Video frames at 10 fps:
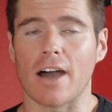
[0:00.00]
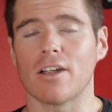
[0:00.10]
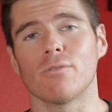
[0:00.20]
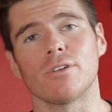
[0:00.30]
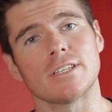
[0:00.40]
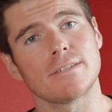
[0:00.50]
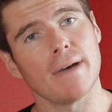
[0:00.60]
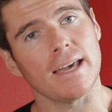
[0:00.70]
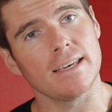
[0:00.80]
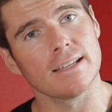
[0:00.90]
I don't want to
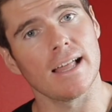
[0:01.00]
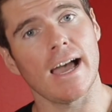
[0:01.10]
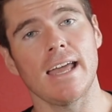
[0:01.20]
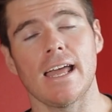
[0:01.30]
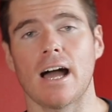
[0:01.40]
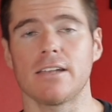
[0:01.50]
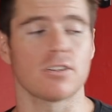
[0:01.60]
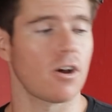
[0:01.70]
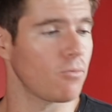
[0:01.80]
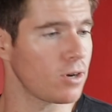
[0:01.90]
speculate. I
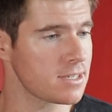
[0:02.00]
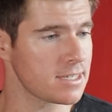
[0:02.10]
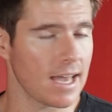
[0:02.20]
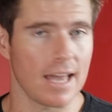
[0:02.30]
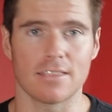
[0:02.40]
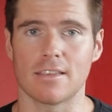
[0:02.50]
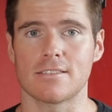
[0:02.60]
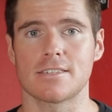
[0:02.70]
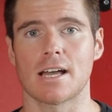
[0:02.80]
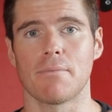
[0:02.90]
don't want to say
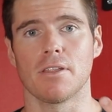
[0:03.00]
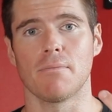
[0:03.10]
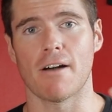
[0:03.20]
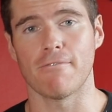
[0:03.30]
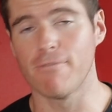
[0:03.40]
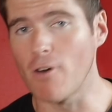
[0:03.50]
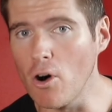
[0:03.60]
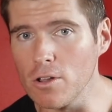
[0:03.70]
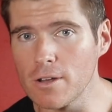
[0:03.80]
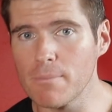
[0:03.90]
that some of them have
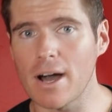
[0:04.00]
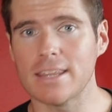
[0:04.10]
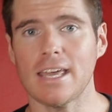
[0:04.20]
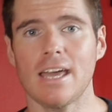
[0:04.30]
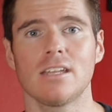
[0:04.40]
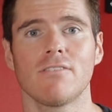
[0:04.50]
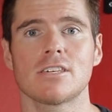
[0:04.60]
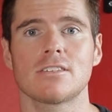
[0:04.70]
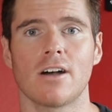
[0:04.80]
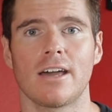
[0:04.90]
fallen by the end of
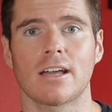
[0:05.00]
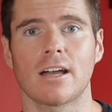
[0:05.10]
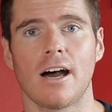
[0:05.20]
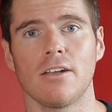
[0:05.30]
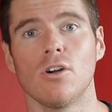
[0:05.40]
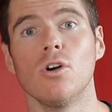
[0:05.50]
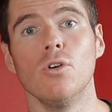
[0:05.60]
the Snyder Cut.